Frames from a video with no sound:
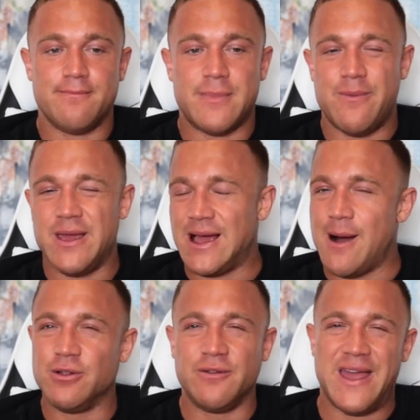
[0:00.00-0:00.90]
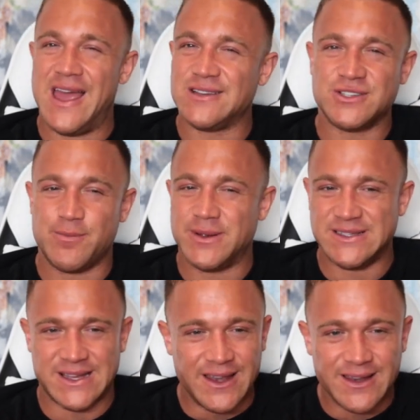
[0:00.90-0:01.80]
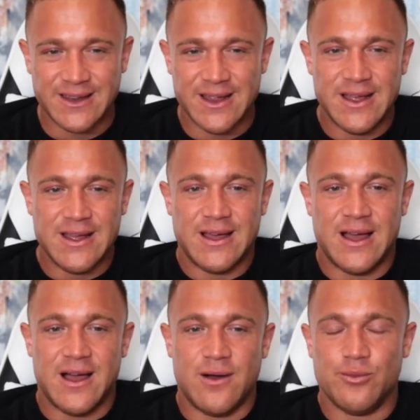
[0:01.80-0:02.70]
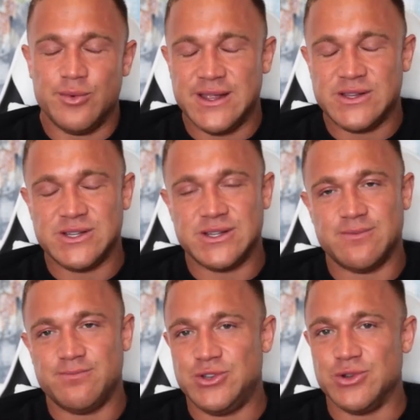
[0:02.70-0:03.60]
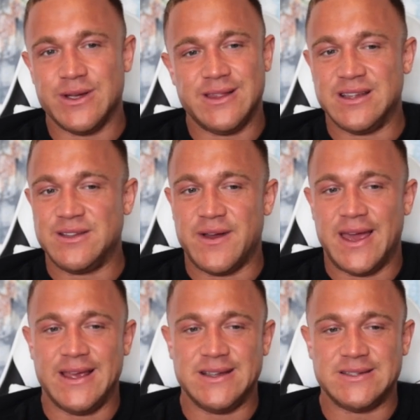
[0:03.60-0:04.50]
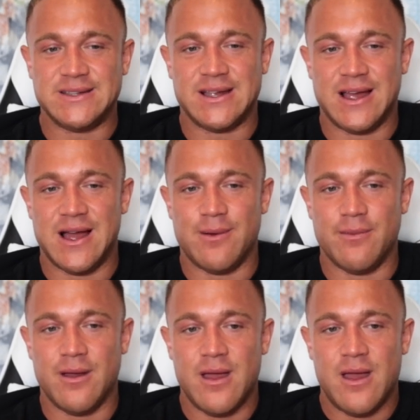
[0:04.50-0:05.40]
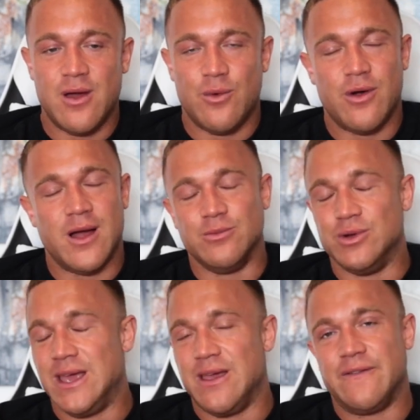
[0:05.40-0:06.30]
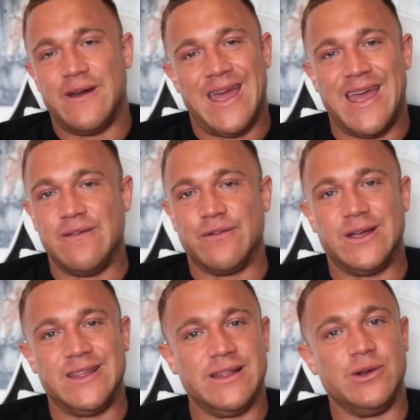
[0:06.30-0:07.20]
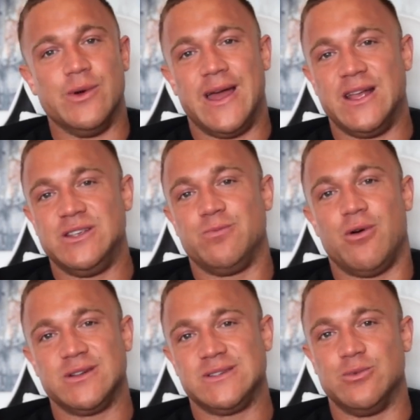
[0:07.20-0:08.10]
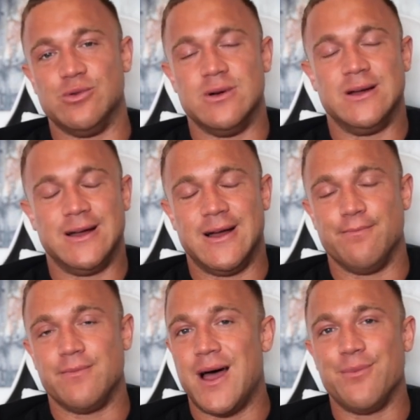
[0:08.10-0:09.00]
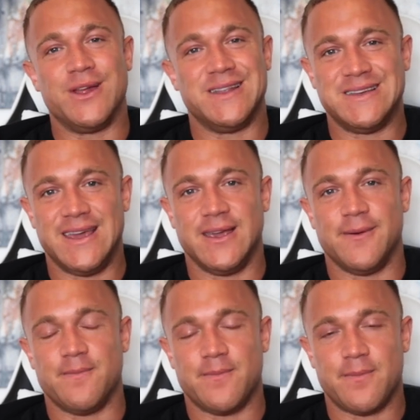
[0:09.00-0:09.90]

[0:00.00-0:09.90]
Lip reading: Maybe a couple of extra percent, which during this phase, where I'm looking for every little edge possible, I'm going to take it.